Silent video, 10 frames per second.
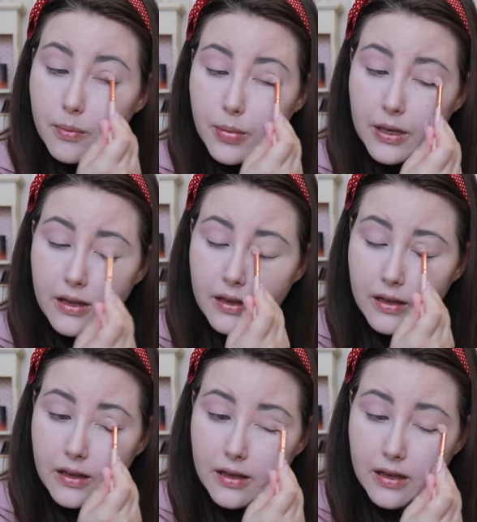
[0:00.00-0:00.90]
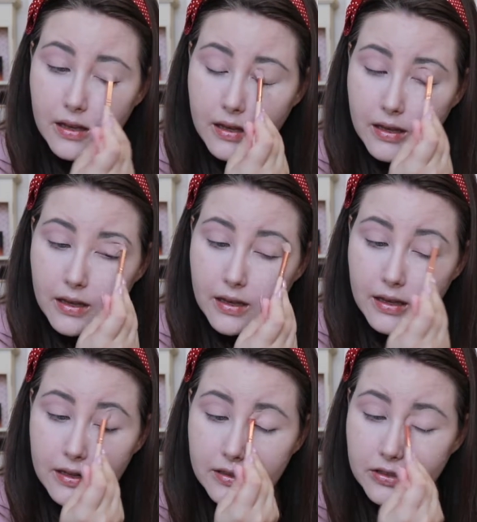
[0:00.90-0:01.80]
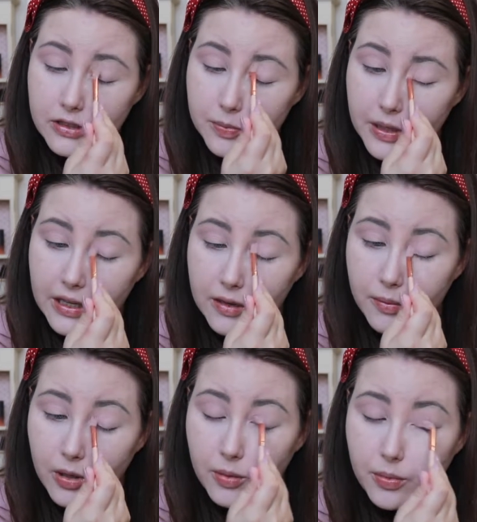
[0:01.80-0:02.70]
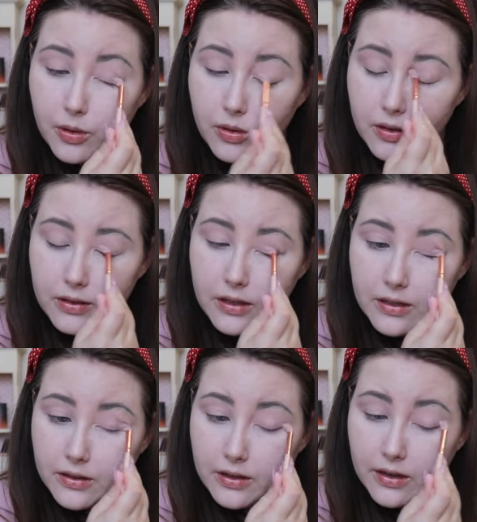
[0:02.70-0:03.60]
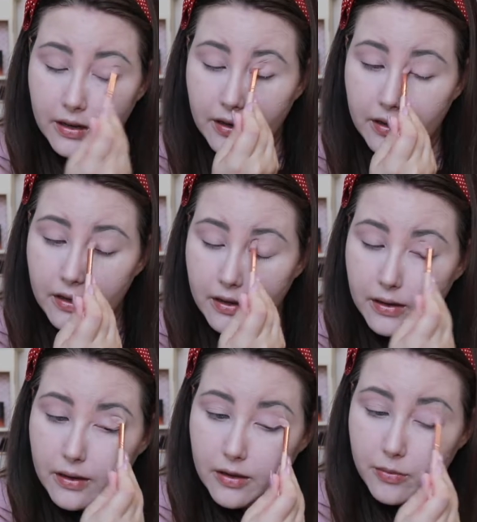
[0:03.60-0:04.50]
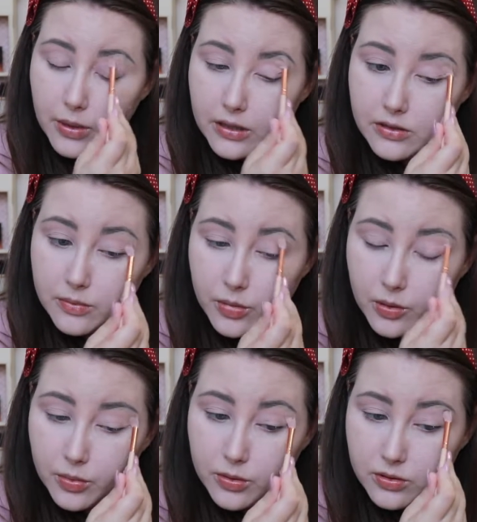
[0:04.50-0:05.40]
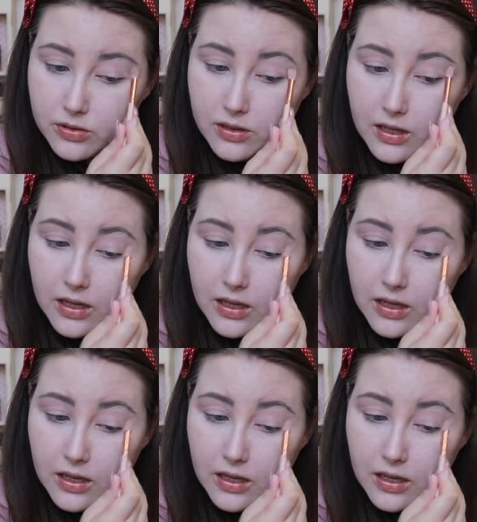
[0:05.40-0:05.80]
But it is just pink and purple at the end of the day. I have pinks and purples.